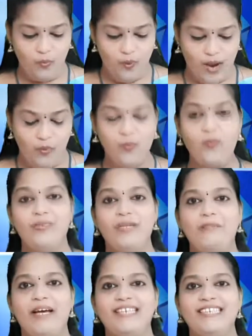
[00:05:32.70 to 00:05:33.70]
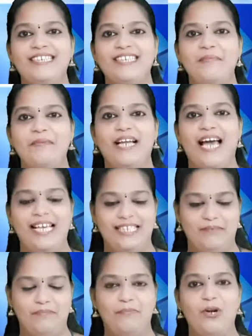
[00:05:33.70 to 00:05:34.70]
Wow, the magic table
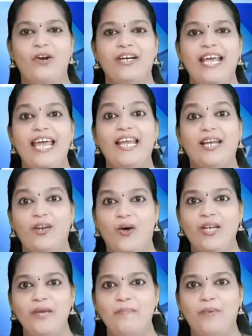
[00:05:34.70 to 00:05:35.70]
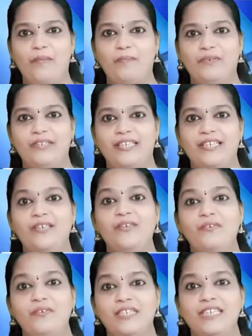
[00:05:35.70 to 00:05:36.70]
has brought a lollipop,
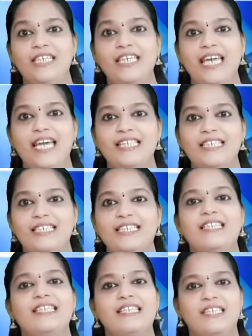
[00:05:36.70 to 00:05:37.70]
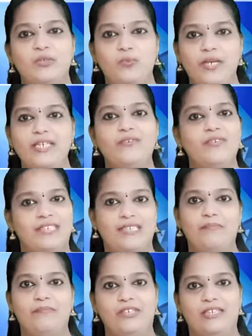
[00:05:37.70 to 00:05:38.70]
which indicates the sweet
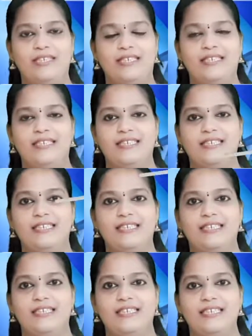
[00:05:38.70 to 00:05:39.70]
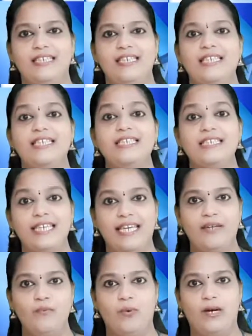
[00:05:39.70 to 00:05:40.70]
receptors.
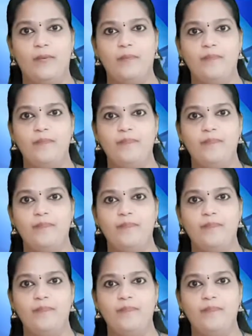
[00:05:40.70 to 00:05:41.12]
Second one.